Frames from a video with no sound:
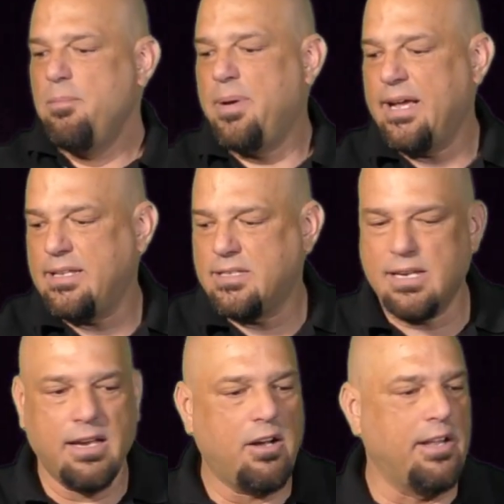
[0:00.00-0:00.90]
but
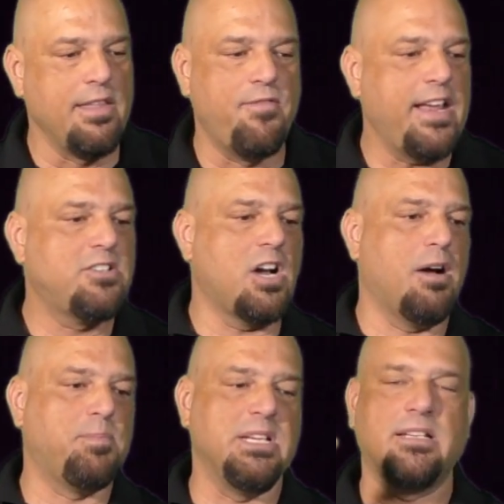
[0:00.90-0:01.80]
on the Vector
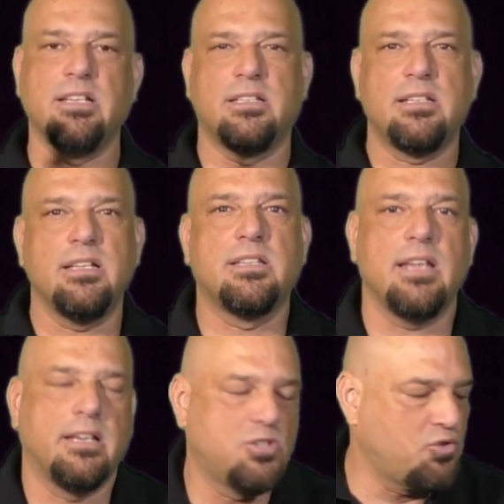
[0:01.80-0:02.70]
Optics, it
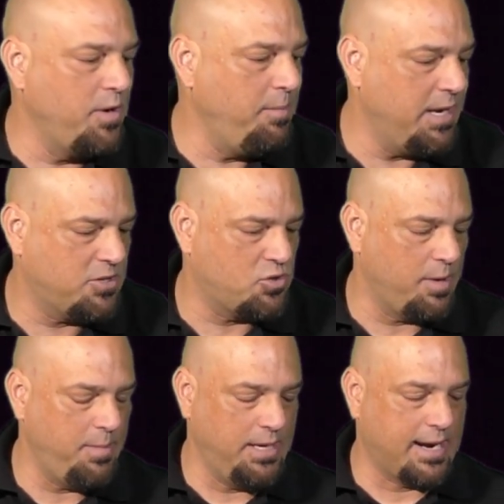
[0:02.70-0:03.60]
sits extremely,
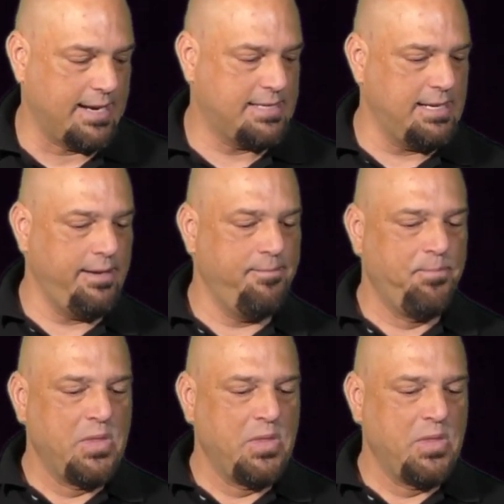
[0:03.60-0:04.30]
extremely nicely.